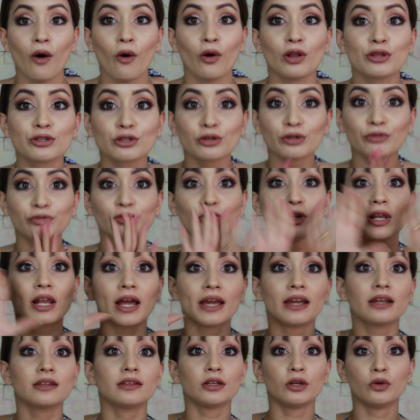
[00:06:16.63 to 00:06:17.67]
Also, if you
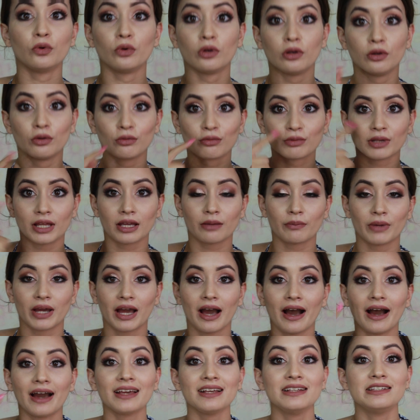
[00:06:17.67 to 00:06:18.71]
like the good look, like my
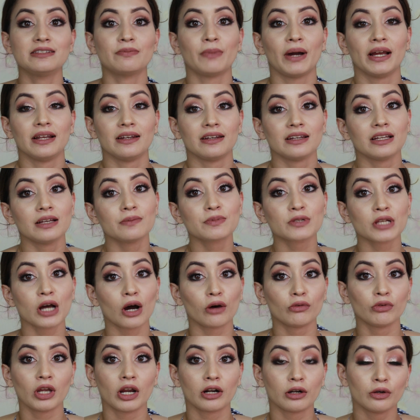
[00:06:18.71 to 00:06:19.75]
eyes, my lips,
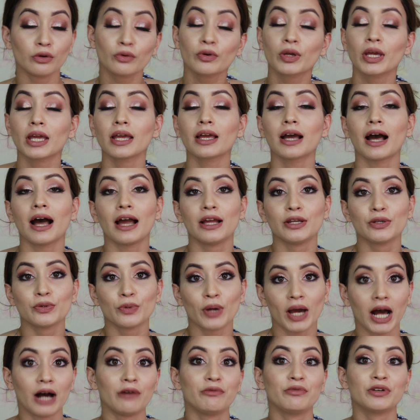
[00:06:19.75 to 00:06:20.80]
how they are looking, I do
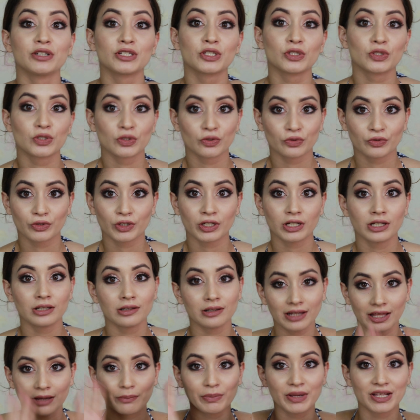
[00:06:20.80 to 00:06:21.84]
have a tutorial
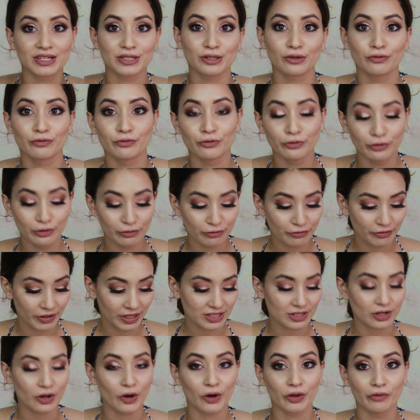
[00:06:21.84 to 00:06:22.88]
like based on full
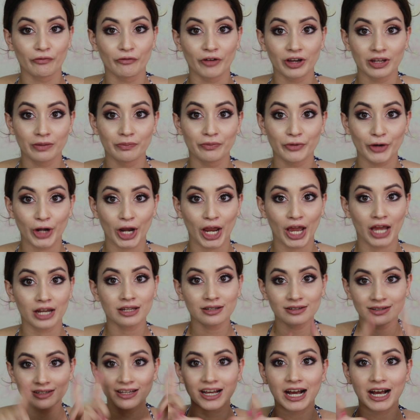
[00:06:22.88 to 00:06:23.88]
face on one brand.